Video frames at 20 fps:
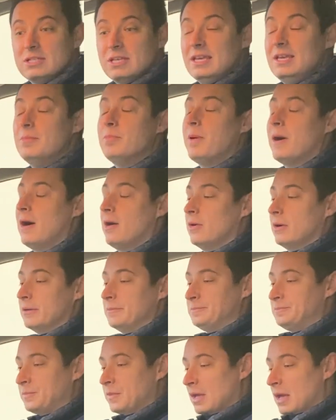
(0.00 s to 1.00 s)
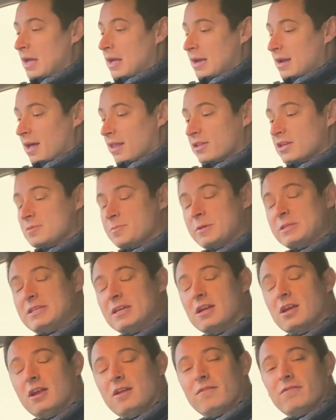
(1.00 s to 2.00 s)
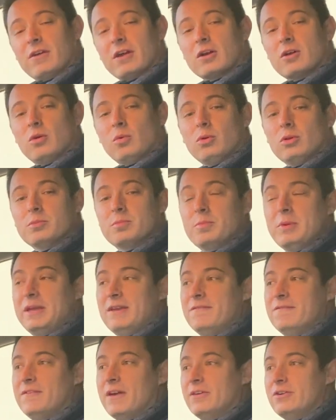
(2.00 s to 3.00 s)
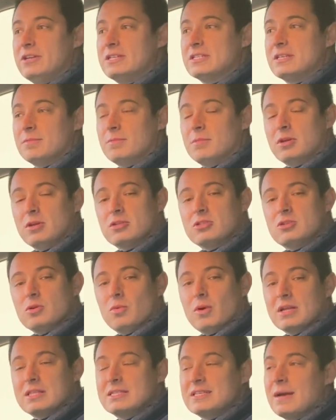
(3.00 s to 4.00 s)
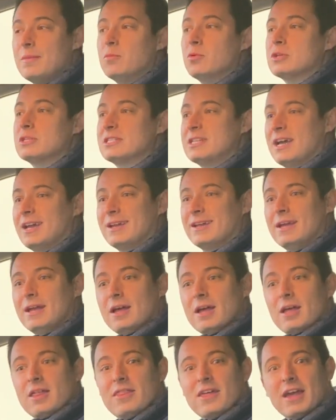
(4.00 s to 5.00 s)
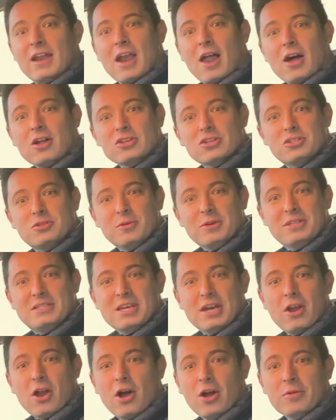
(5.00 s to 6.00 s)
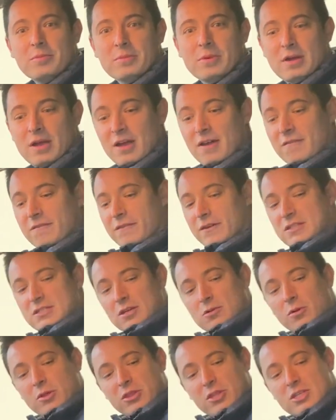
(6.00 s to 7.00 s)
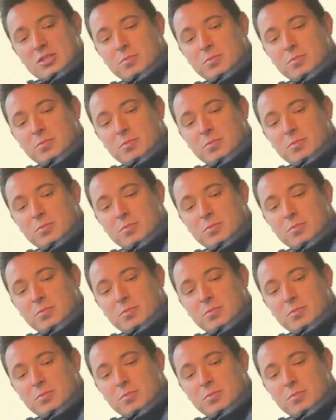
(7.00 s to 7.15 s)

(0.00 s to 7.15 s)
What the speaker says: e-Power. Now this particular vehicle will be very similar to what some would say their lounge suite at home. Fitted with this